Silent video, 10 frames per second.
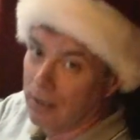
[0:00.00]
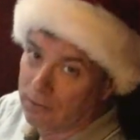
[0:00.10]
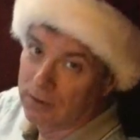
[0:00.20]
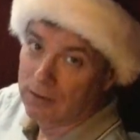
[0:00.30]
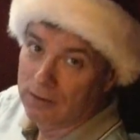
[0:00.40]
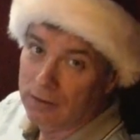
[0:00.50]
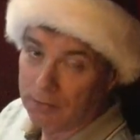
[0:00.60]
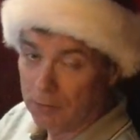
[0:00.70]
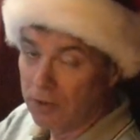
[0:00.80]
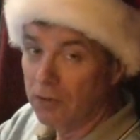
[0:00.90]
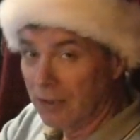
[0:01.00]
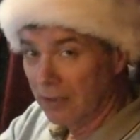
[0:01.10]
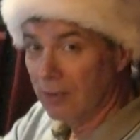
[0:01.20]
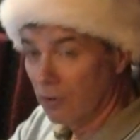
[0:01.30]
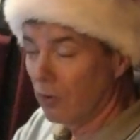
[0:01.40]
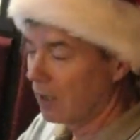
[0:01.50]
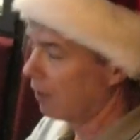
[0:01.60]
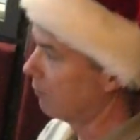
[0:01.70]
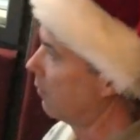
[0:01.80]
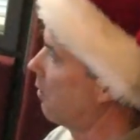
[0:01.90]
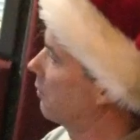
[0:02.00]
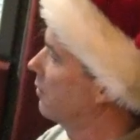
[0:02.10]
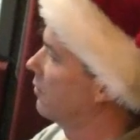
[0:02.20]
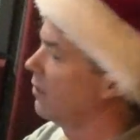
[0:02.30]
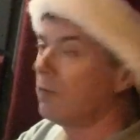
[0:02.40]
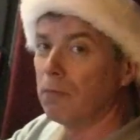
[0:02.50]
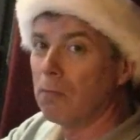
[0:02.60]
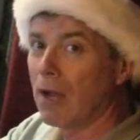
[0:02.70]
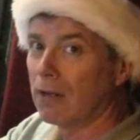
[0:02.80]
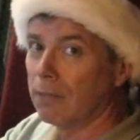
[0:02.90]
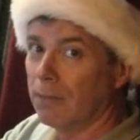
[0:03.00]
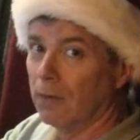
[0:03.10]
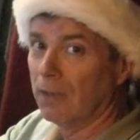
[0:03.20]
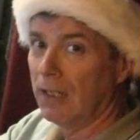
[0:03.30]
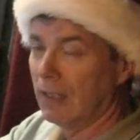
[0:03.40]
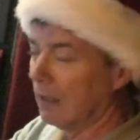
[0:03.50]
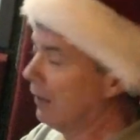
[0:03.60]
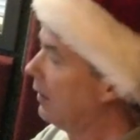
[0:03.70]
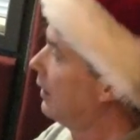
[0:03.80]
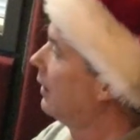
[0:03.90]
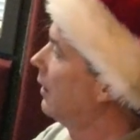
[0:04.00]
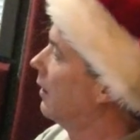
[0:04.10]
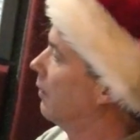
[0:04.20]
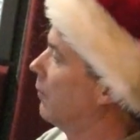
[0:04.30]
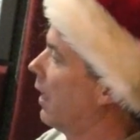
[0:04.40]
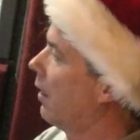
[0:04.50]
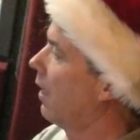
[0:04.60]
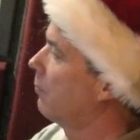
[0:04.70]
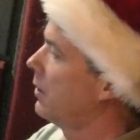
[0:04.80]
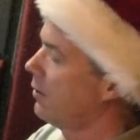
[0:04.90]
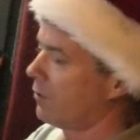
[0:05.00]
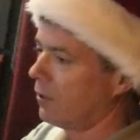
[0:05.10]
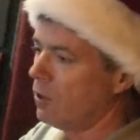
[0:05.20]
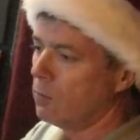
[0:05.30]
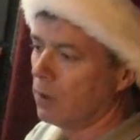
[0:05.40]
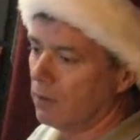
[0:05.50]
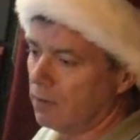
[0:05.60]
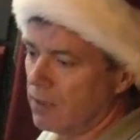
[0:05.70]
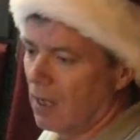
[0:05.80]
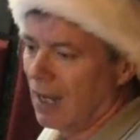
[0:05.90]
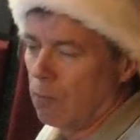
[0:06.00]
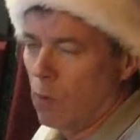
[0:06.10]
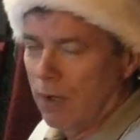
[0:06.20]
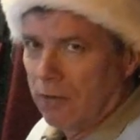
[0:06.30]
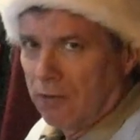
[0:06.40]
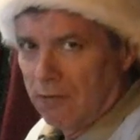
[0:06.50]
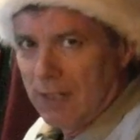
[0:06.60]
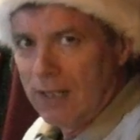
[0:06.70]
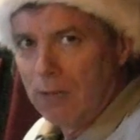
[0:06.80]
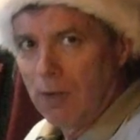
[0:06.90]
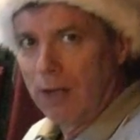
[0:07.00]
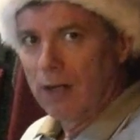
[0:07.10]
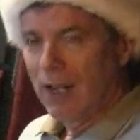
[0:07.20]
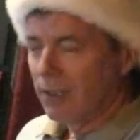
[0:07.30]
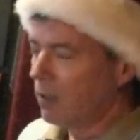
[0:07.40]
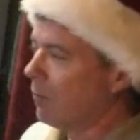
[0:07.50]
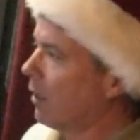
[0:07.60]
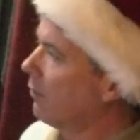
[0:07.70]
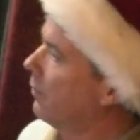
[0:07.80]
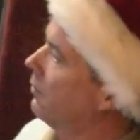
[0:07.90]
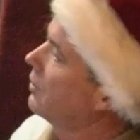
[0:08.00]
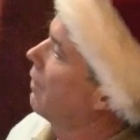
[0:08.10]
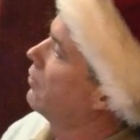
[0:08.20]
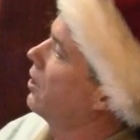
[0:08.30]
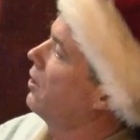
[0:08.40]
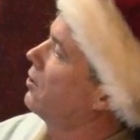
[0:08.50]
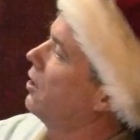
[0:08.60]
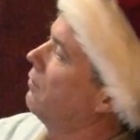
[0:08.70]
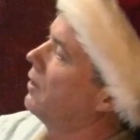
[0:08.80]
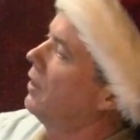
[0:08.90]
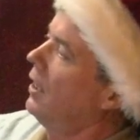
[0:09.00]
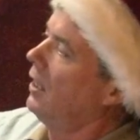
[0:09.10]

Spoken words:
notice, if you knew the, saw the other vlog, there's a different microphone here. I had been using a Neumann TLM-103, one of the classic microphones. I've changed over